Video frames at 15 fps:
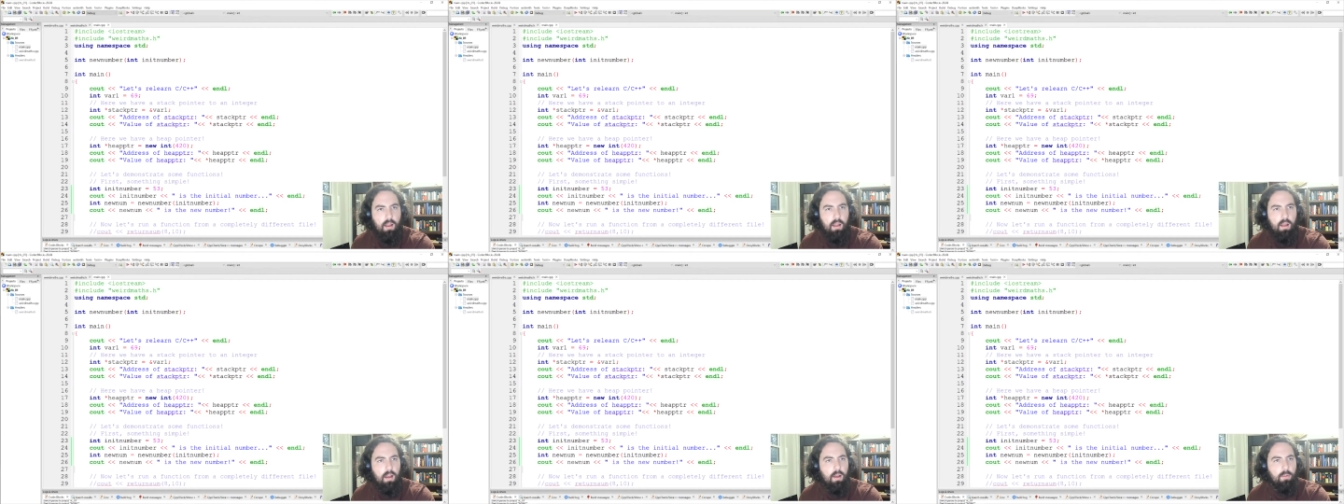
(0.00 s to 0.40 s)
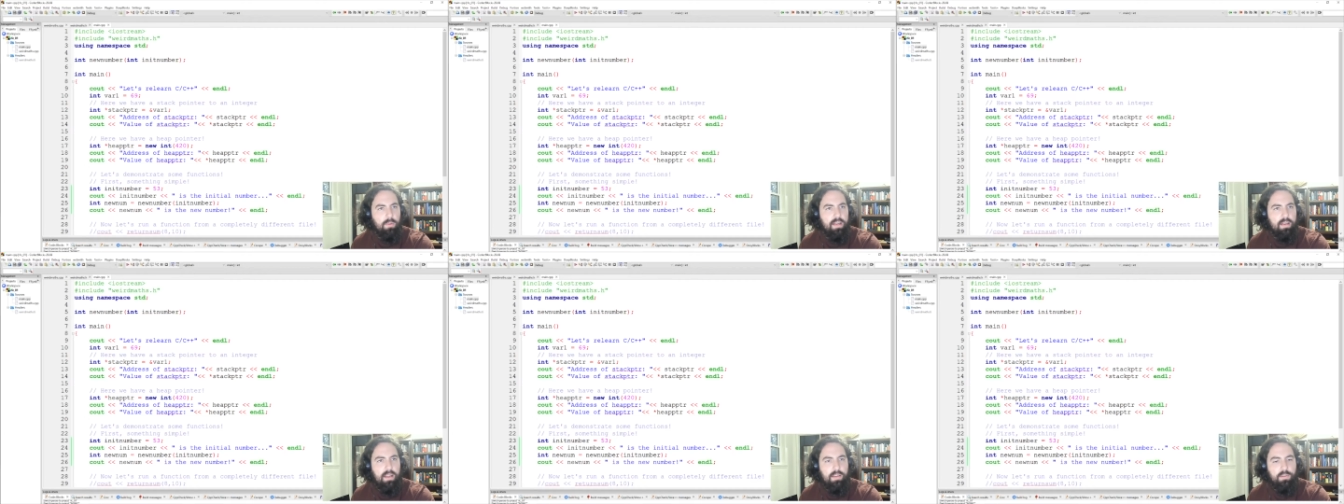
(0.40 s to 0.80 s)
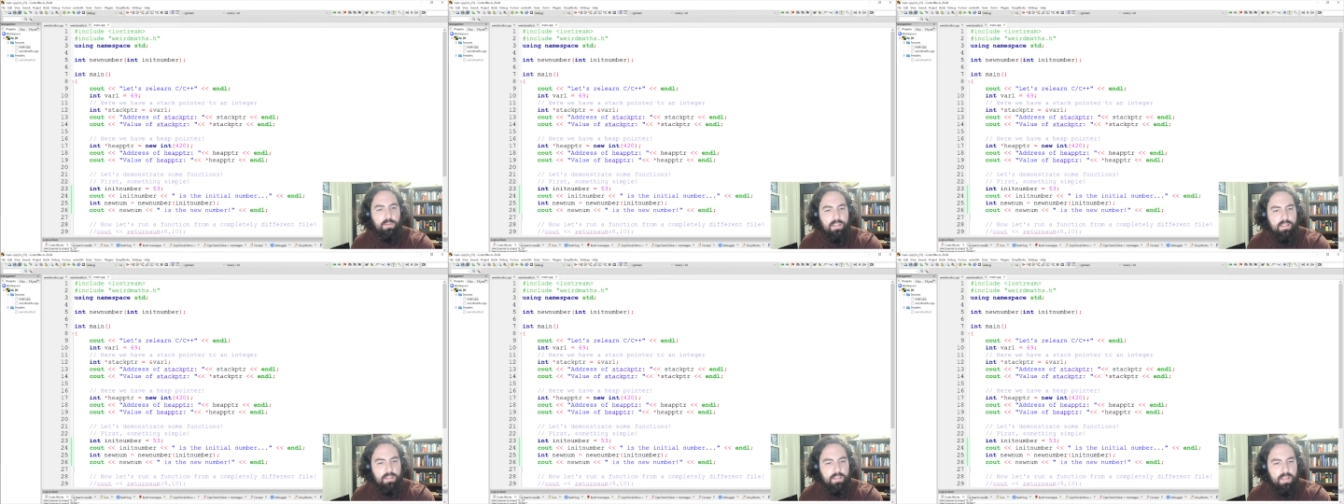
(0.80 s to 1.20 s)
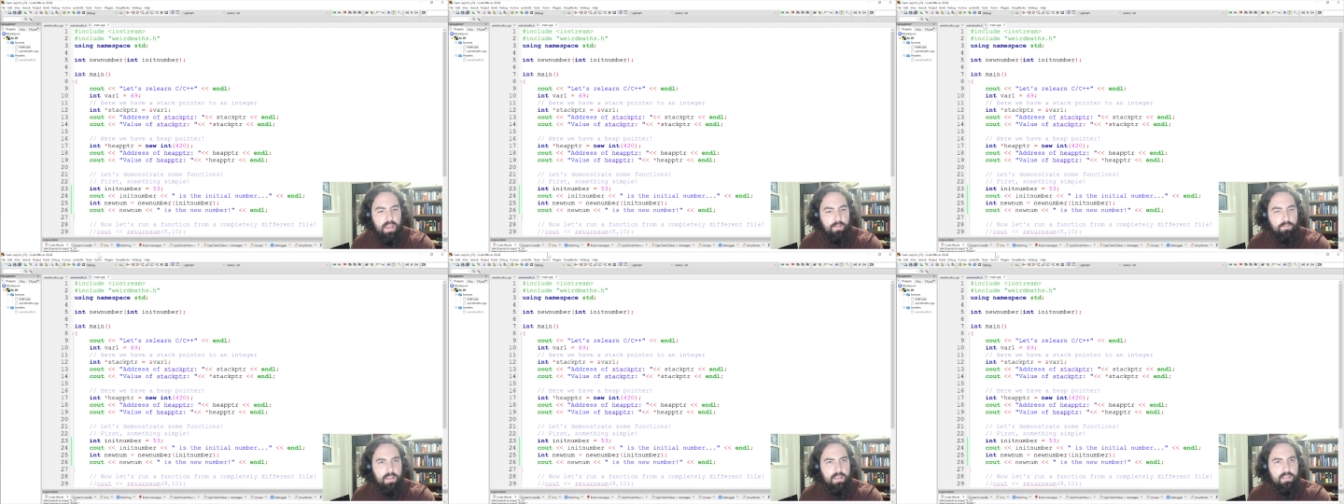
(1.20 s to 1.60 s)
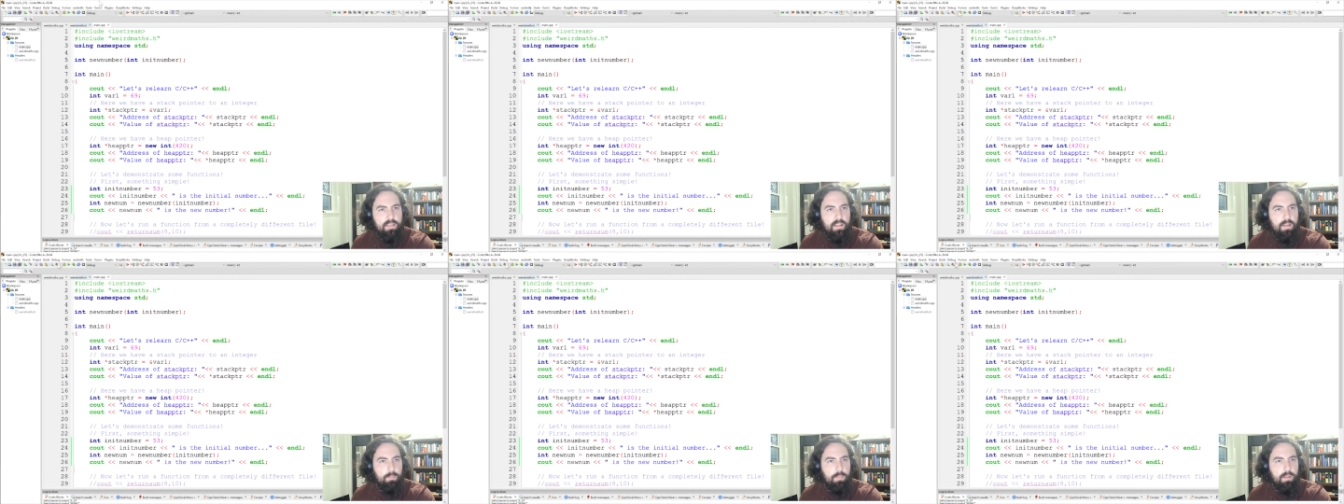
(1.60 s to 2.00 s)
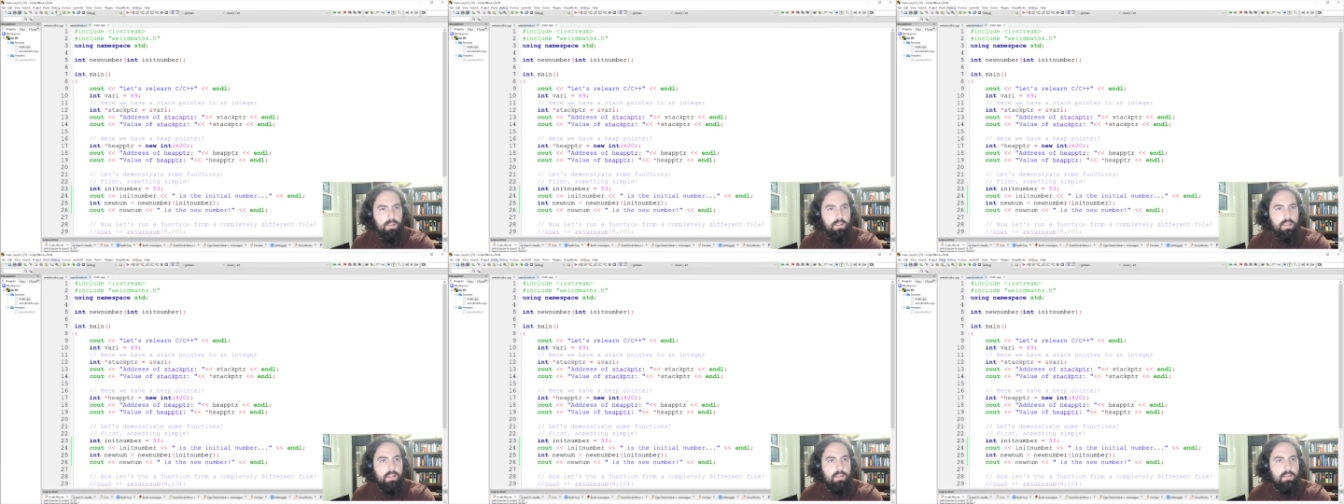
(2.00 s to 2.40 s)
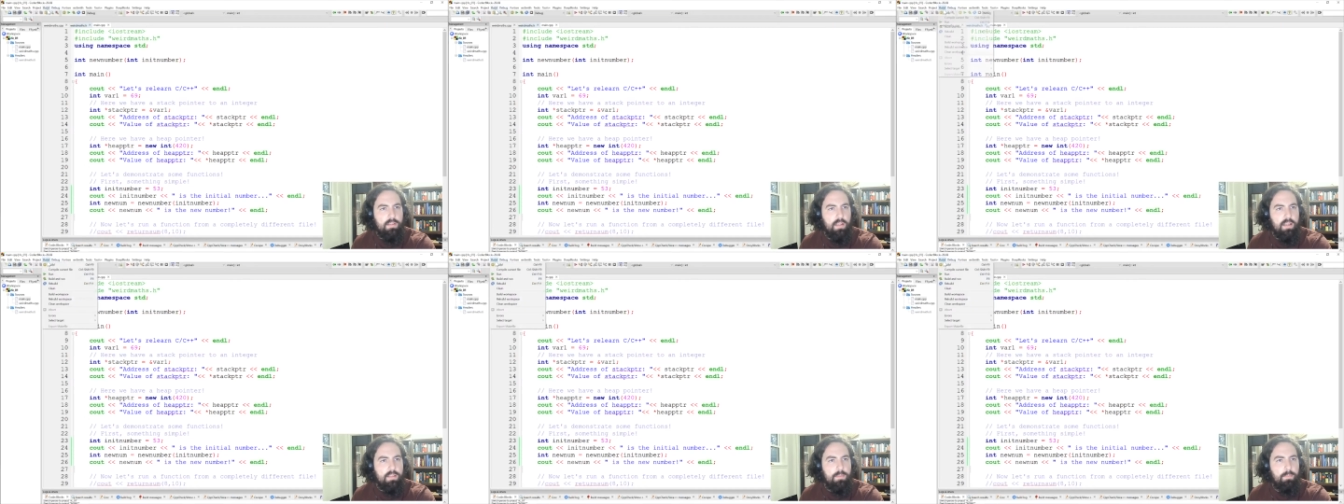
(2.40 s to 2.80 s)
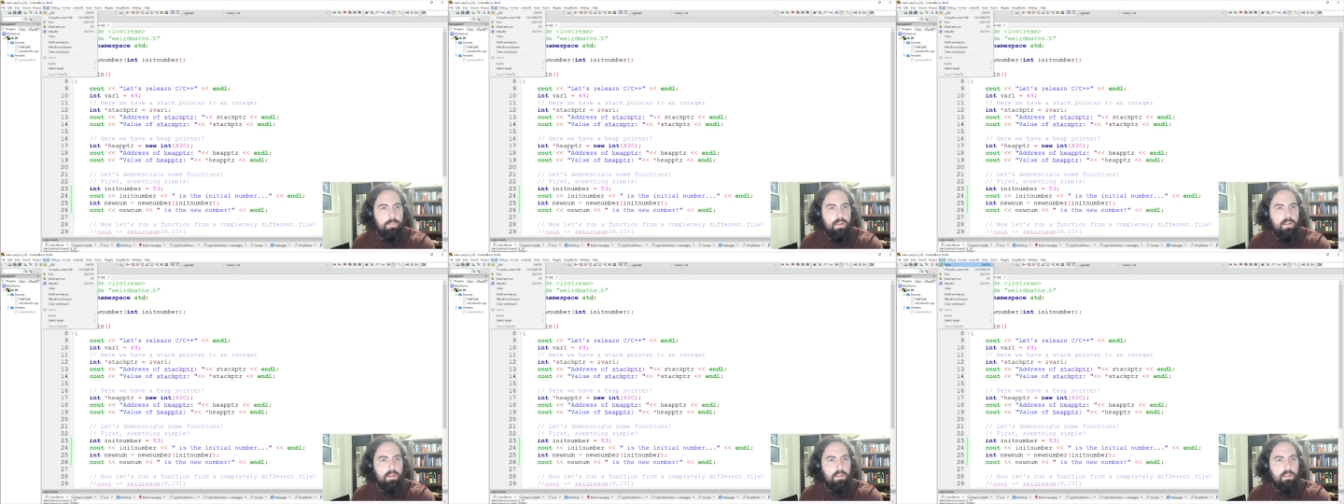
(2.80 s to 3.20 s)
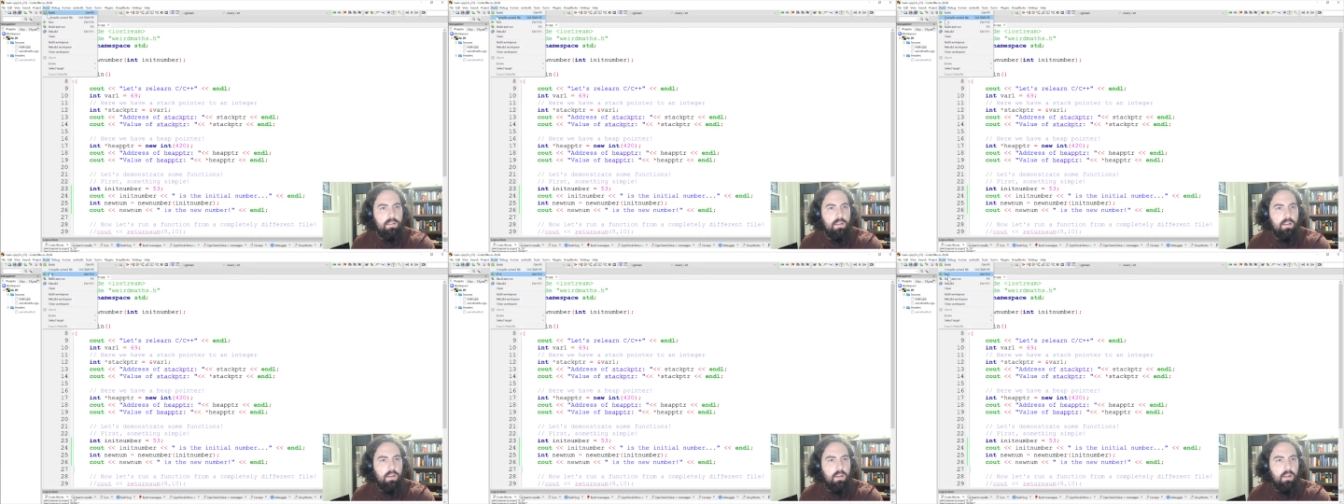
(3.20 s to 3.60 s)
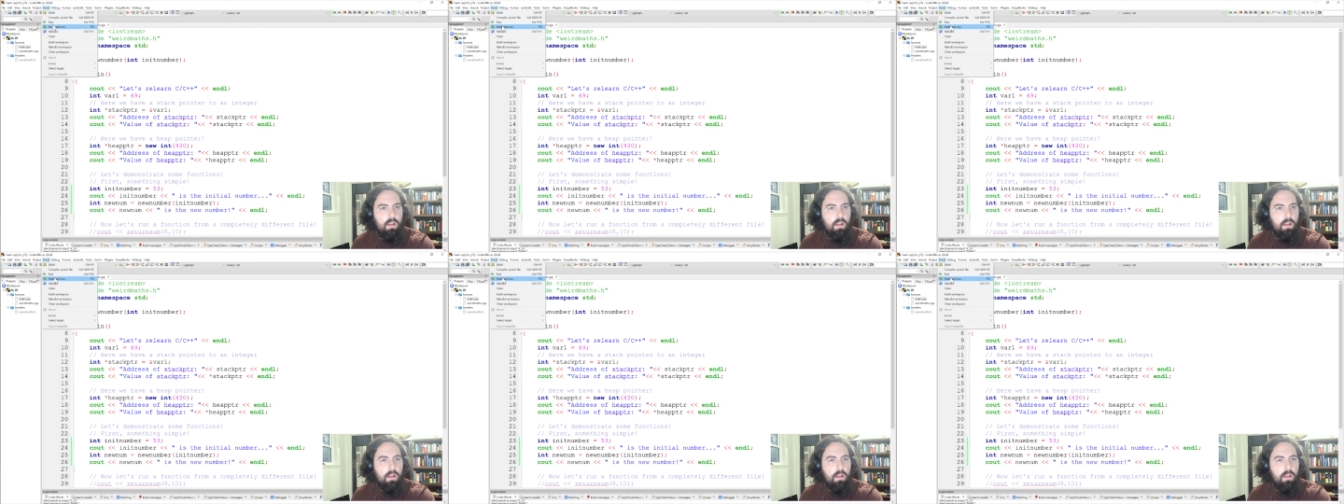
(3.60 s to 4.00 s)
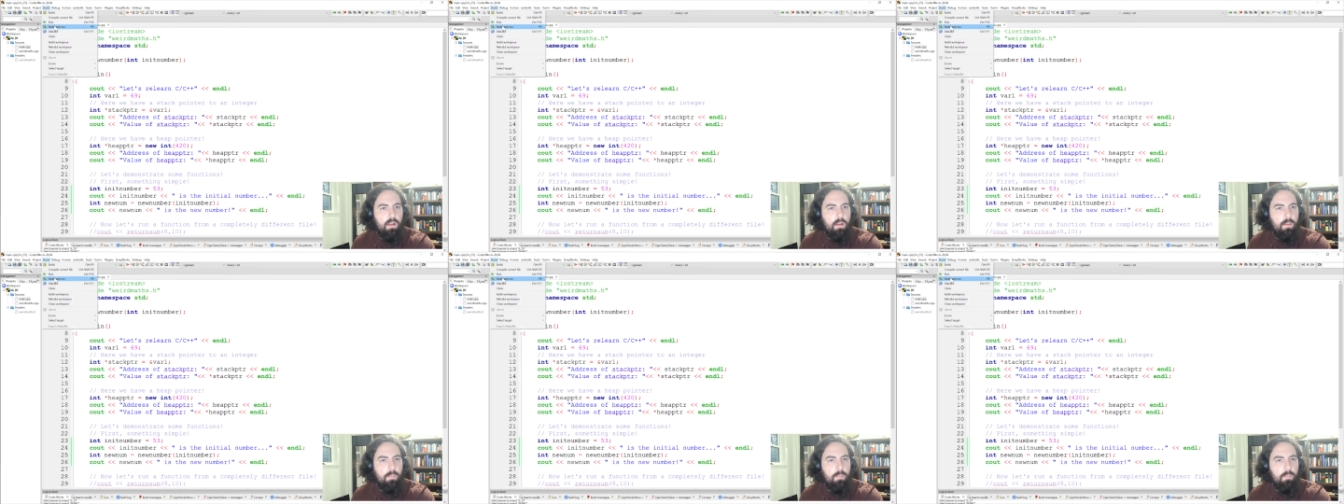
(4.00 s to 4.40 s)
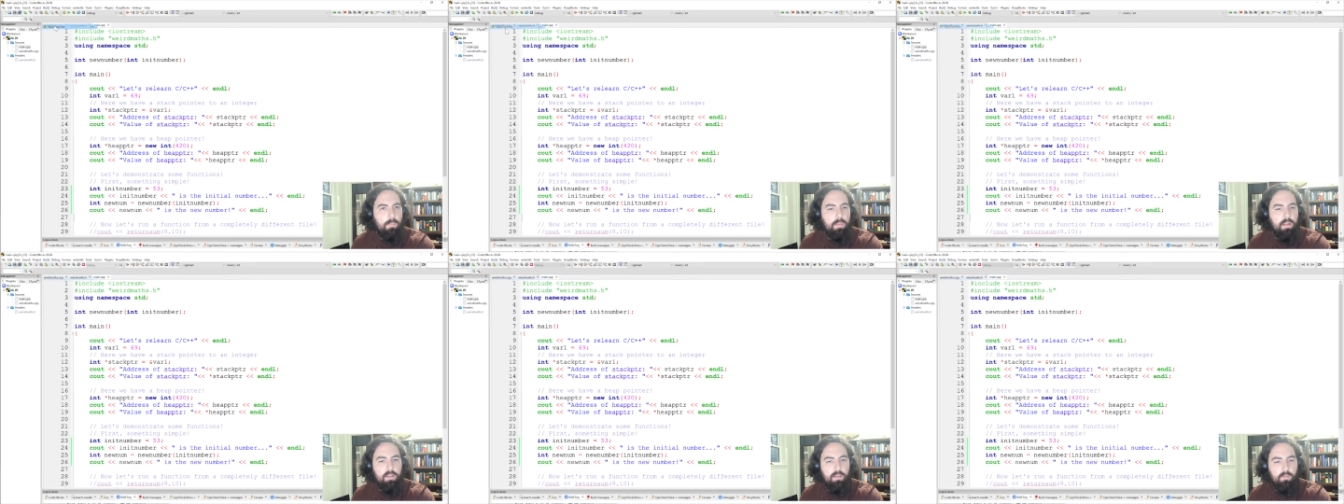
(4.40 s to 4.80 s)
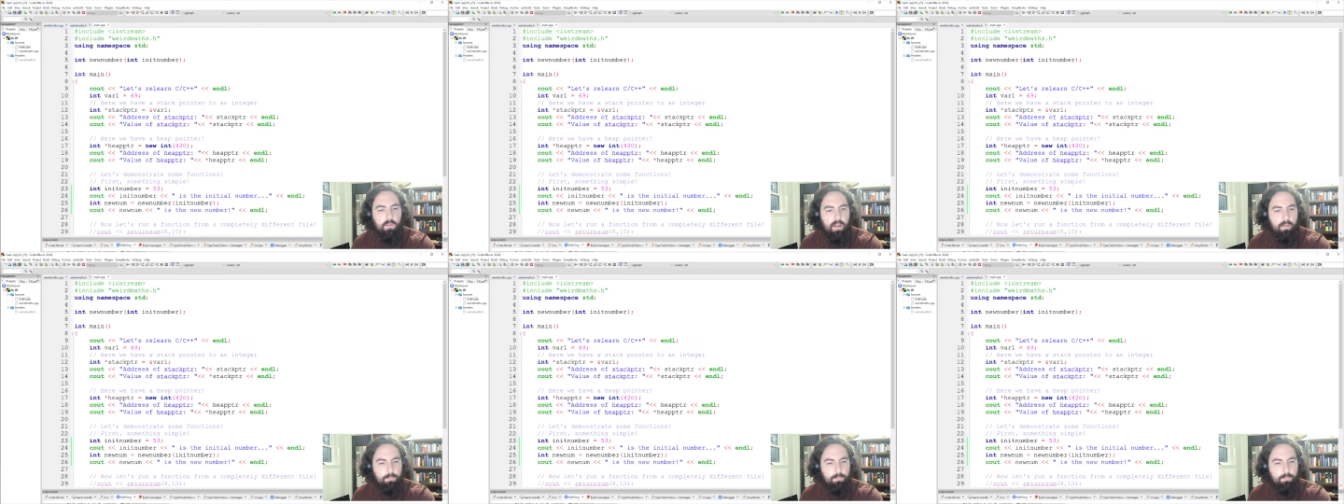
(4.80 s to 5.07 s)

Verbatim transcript: Oh, we didn't actually save this and then build it, so let's build and run,